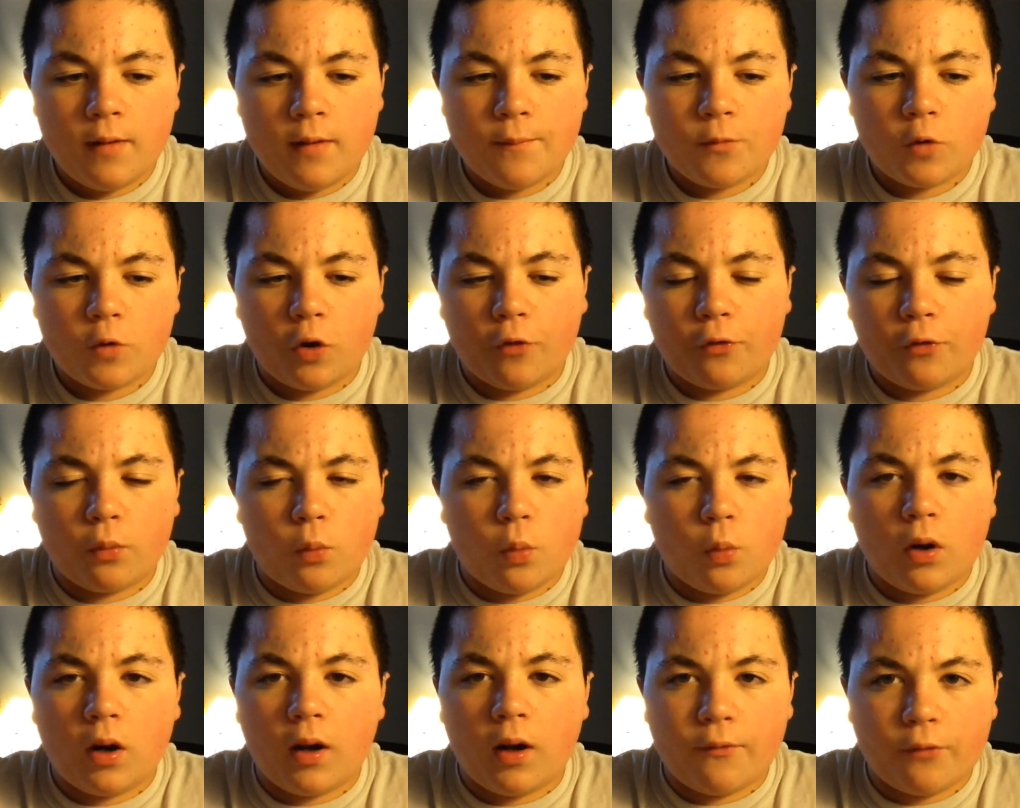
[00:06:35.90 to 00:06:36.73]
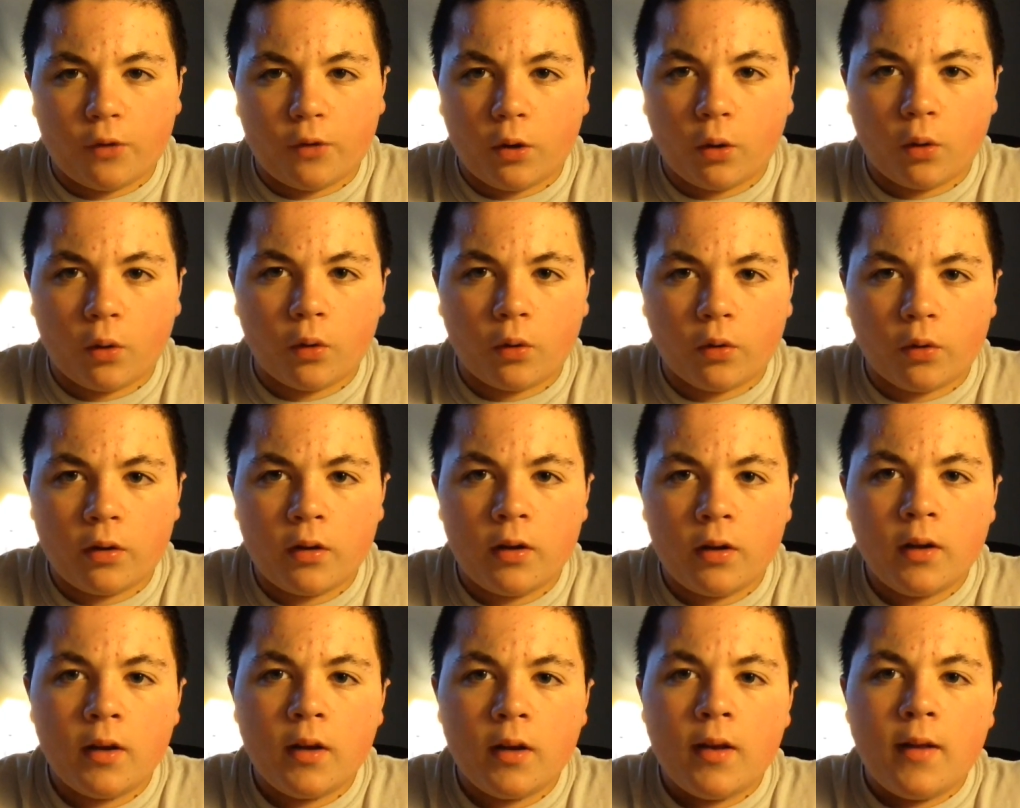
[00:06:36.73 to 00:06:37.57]
or from what I've heard.
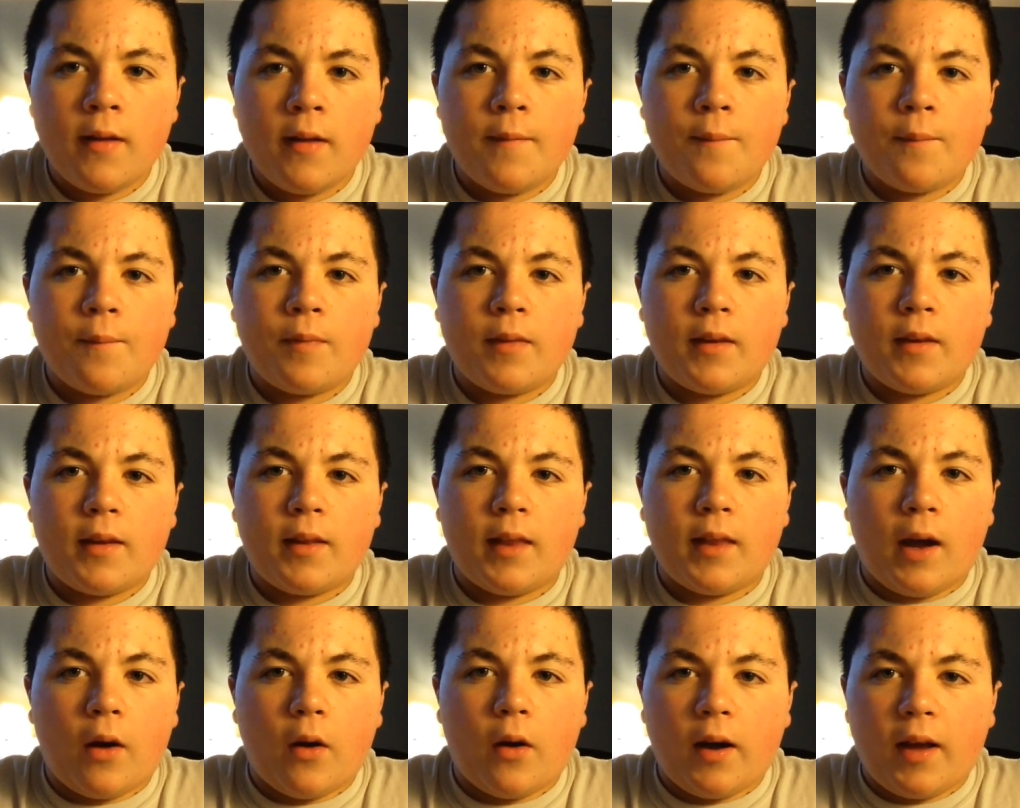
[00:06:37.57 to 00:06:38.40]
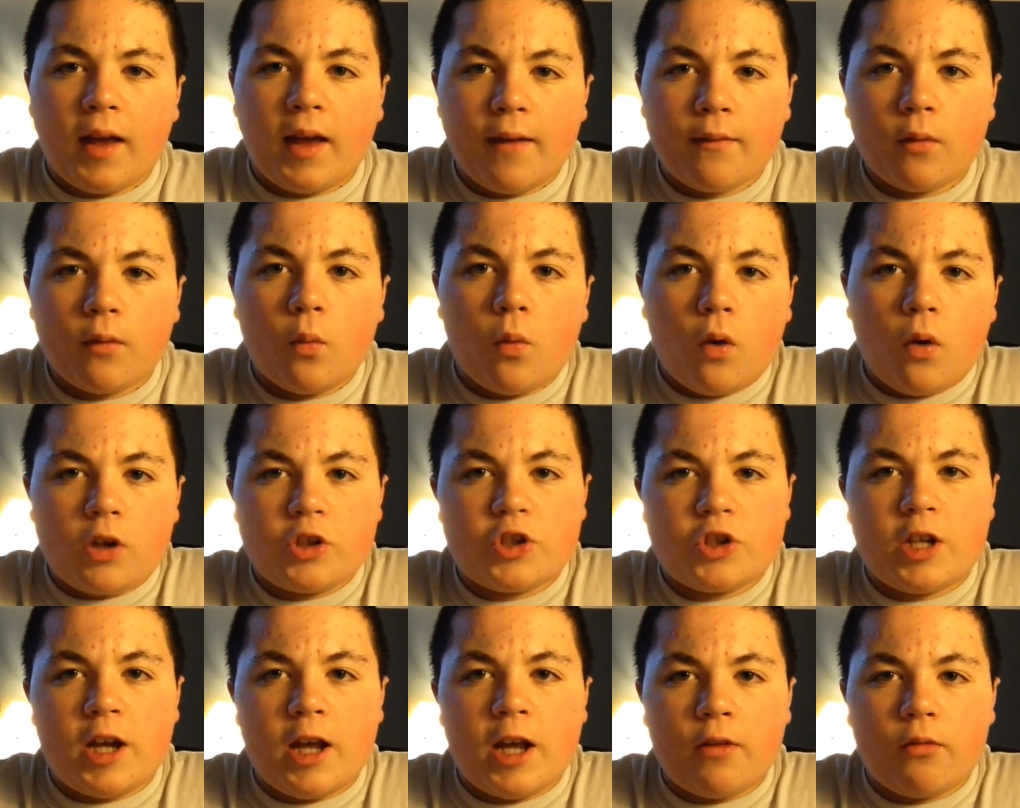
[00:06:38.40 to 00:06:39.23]
Now, I haven't
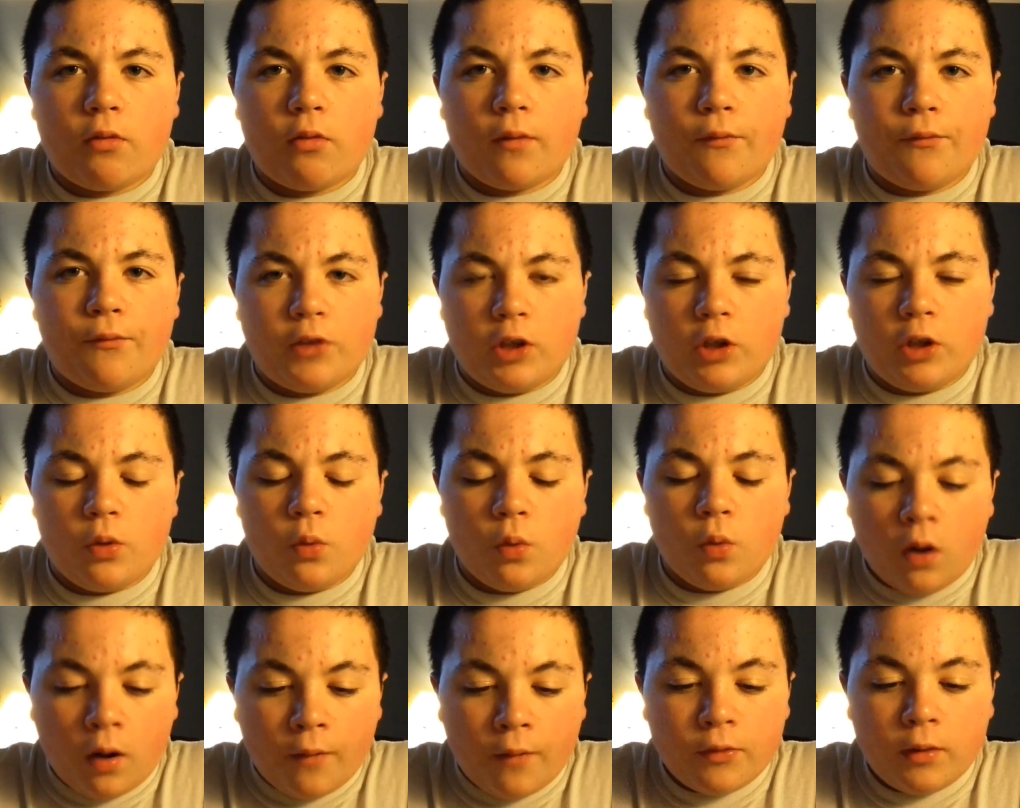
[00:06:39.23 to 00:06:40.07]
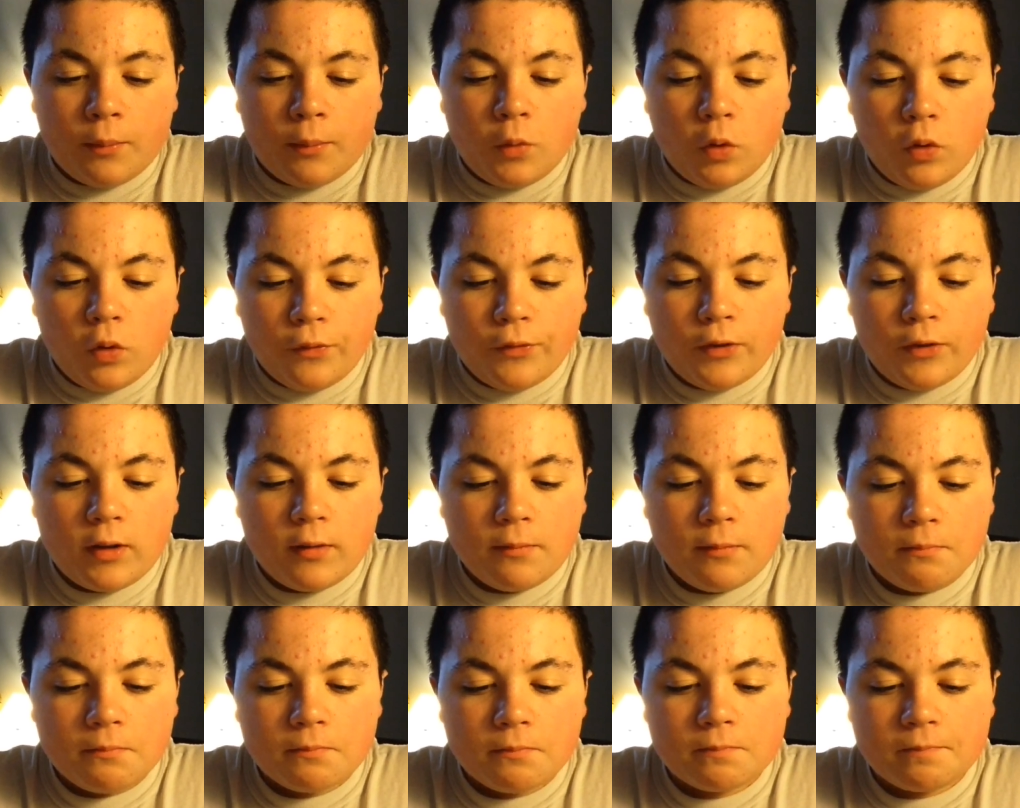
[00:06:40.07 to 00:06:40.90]
watched any review of the
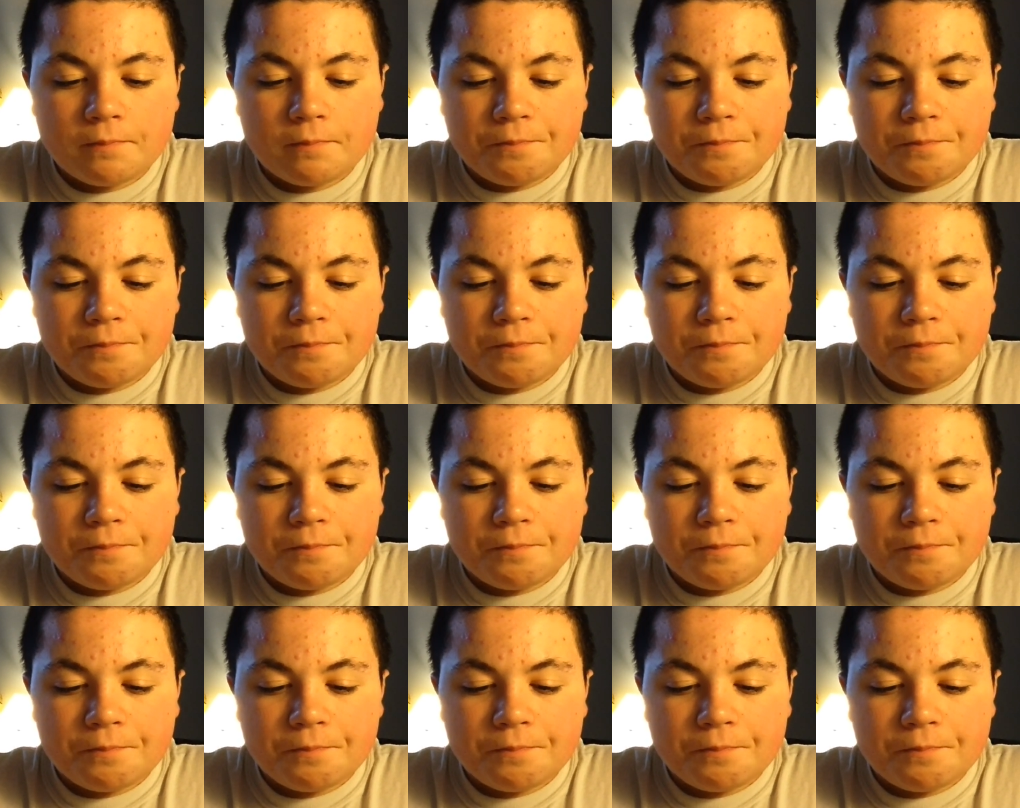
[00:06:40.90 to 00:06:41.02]
movie,